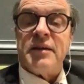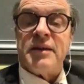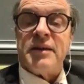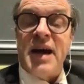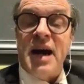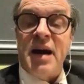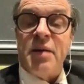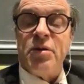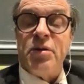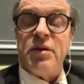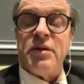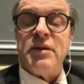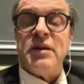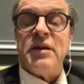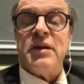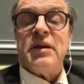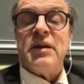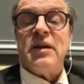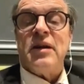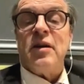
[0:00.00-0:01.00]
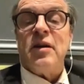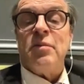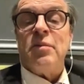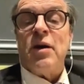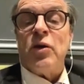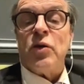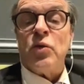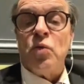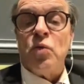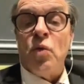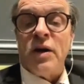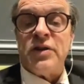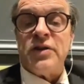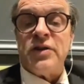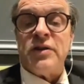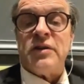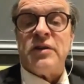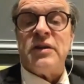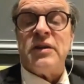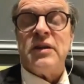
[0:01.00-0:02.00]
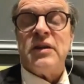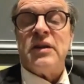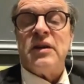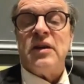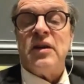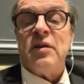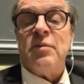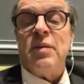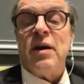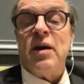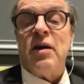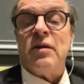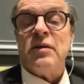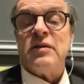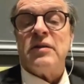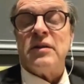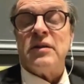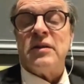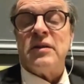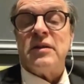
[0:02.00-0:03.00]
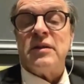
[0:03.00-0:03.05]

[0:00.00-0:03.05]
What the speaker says: carbon, about water, about